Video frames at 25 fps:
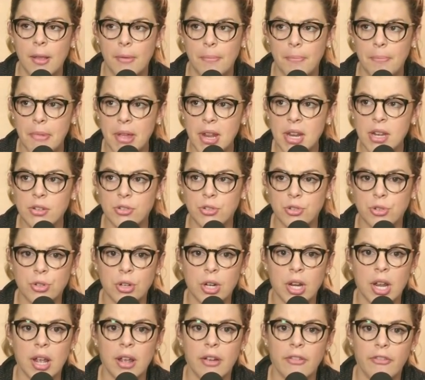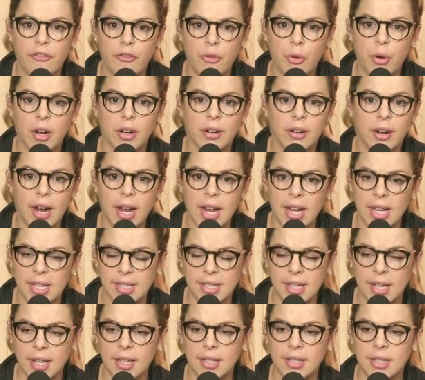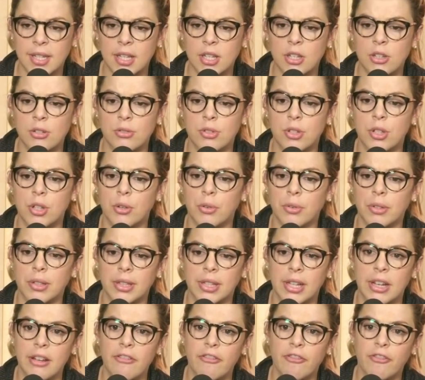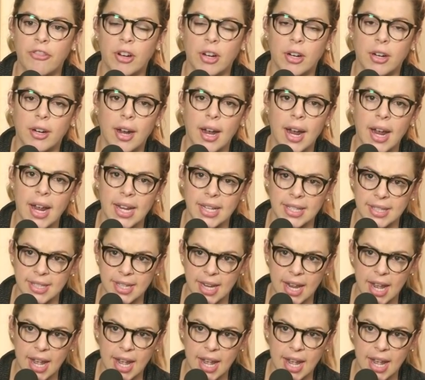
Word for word: ministry for Christ and continue to live for Christ?